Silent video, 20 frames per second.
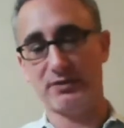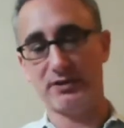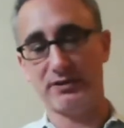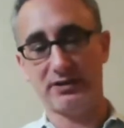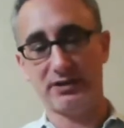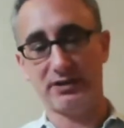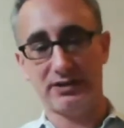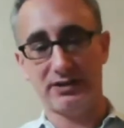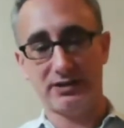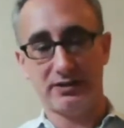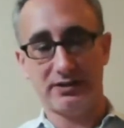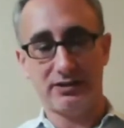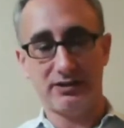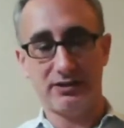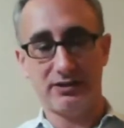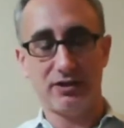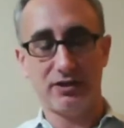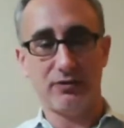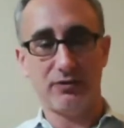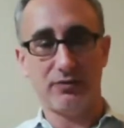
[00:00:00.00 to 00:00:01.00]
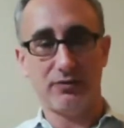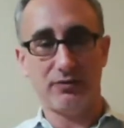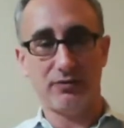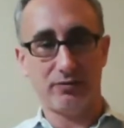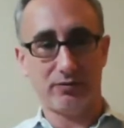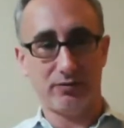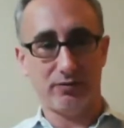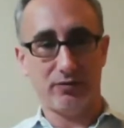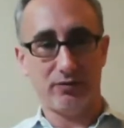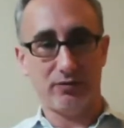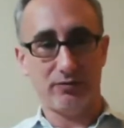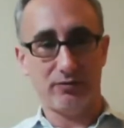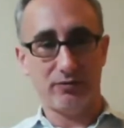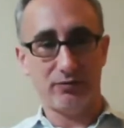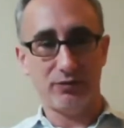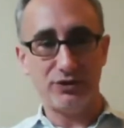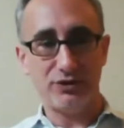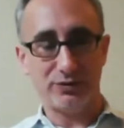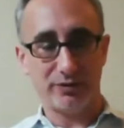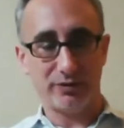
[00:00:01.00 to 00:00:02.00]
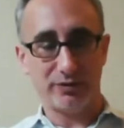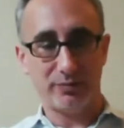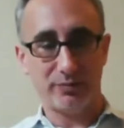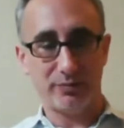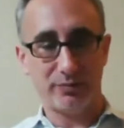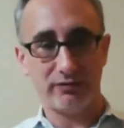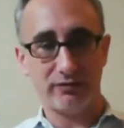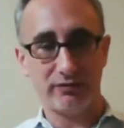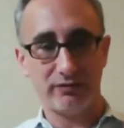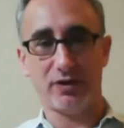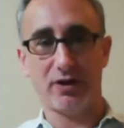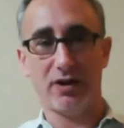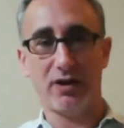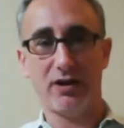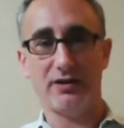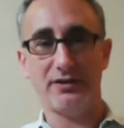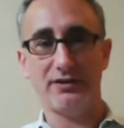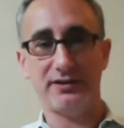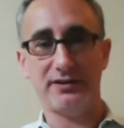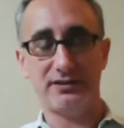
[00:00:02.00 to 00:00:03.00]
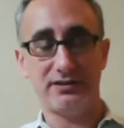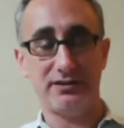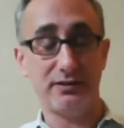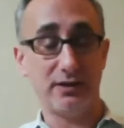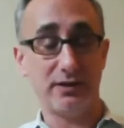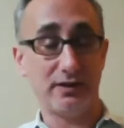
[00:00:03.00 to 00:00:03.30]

But when you're reporting fraud,